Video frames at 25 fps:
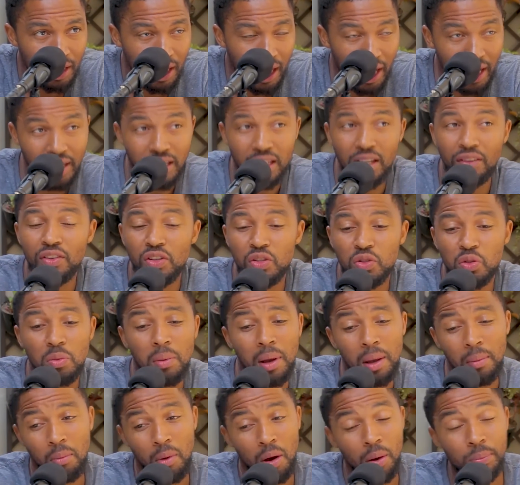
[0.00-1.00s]
I never saw
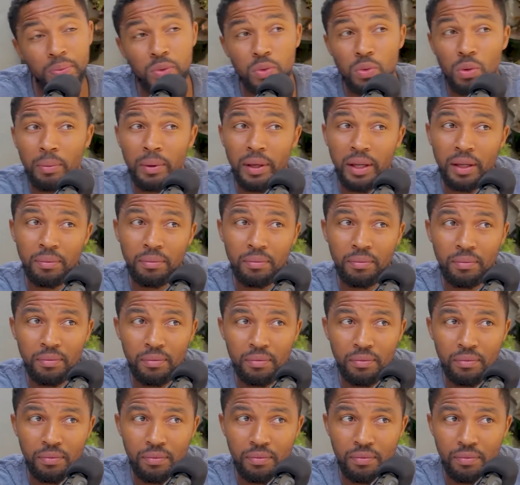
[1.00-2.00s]
my mom swimming
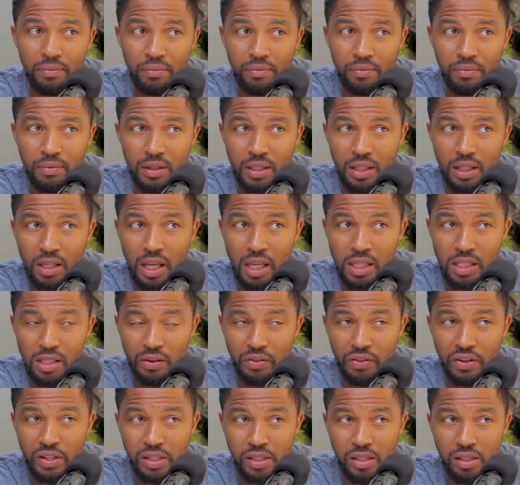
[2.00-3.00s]
as a
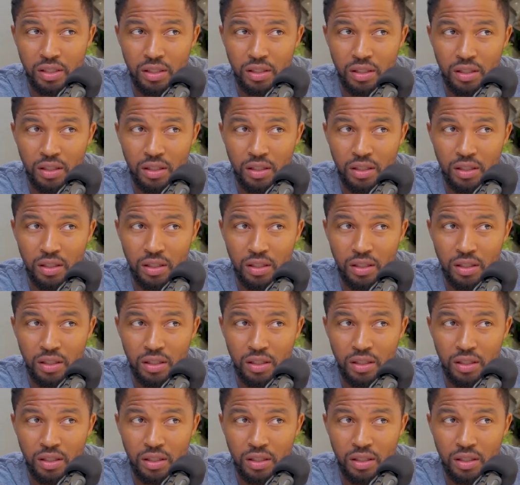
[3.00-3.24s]
fish.